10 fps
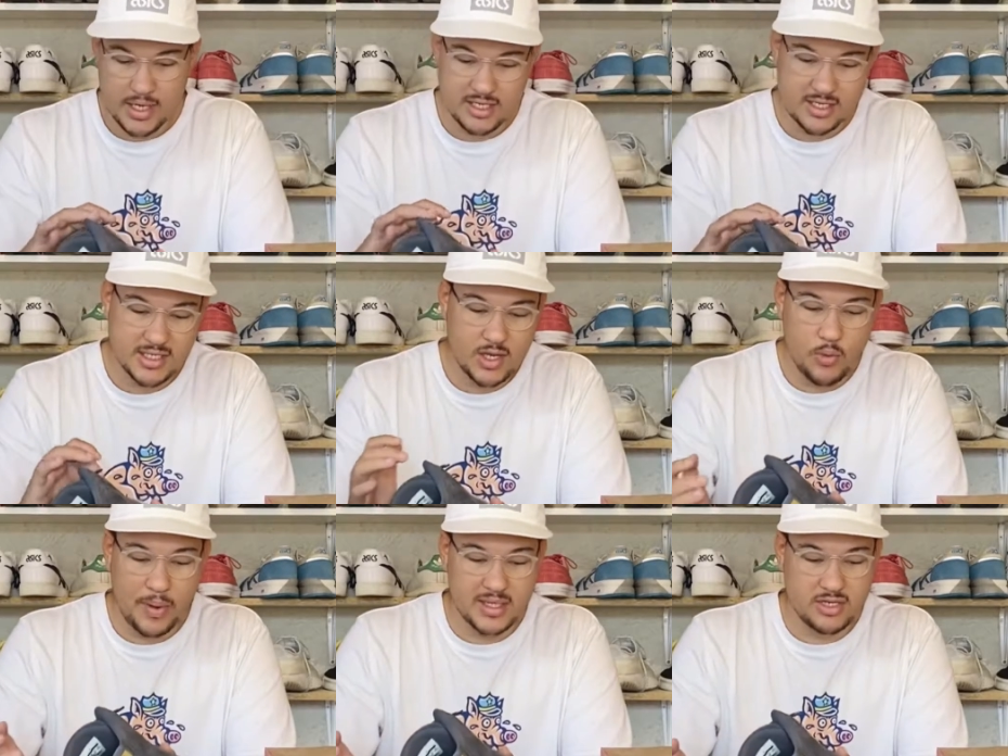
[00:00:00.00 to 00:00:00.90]
is so
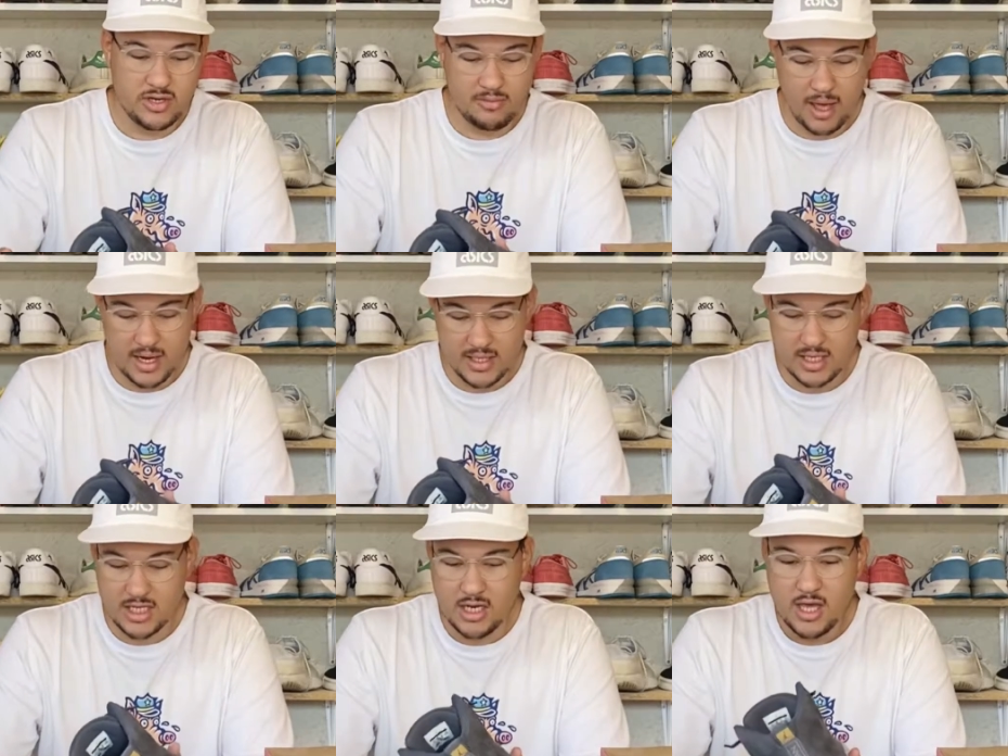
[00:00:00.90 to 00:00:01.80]
buttery, man. It's such
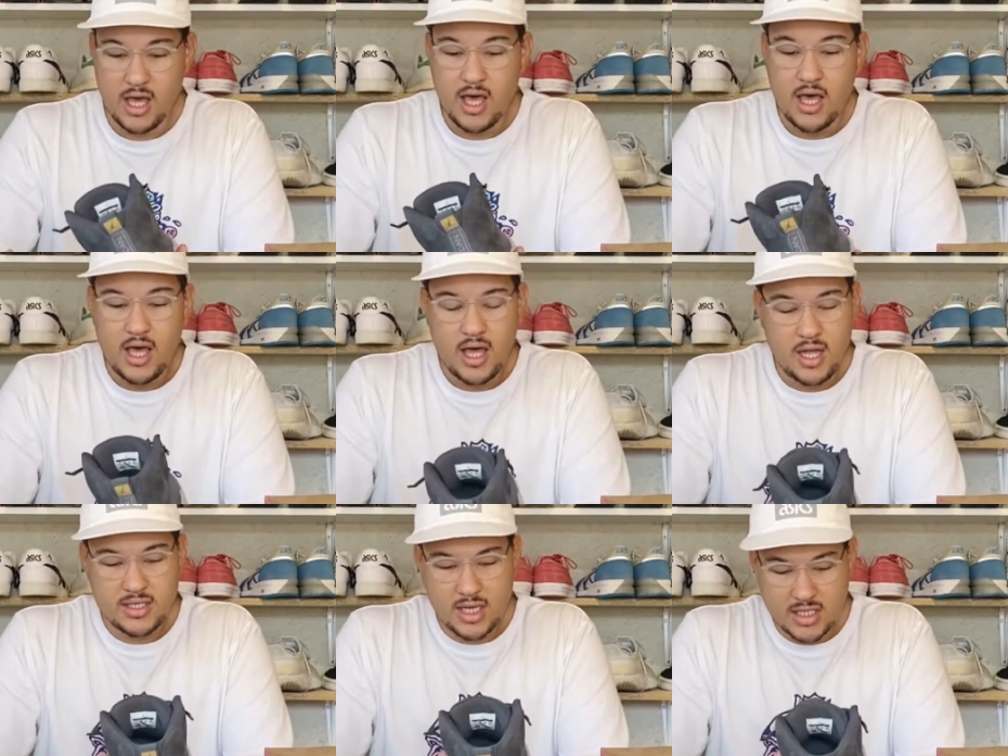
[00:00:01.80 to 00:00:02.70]
a
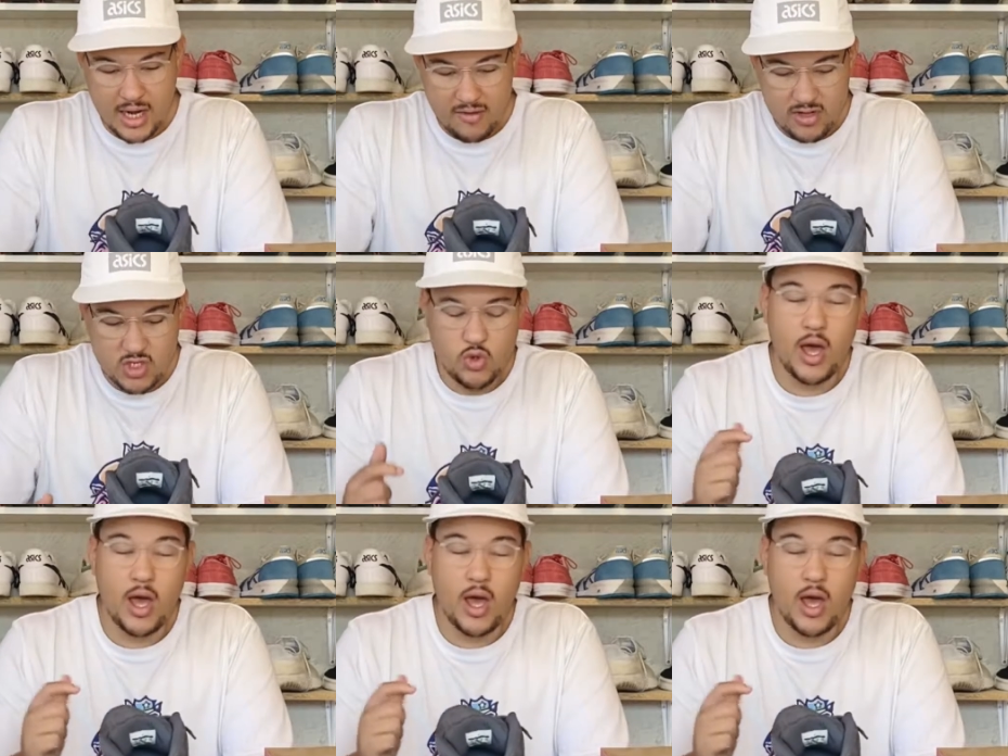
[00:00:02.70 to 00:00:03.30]
it's such a lovely shoe.